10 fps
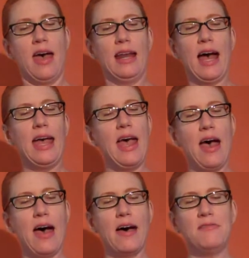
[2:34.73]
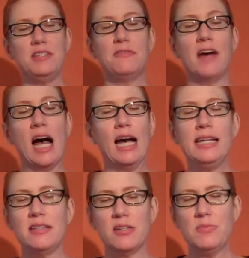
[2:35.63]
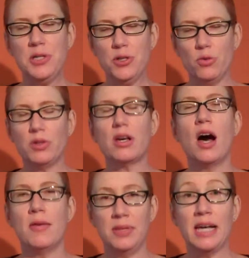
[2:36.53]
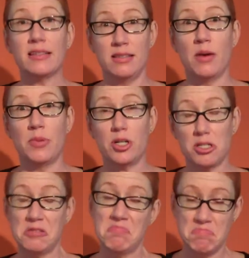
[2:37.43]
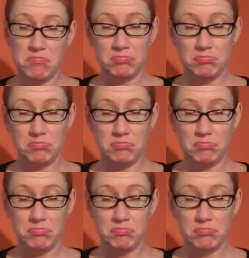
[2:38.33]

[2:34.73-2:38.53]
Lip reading: And I have define and compute with complex numbers.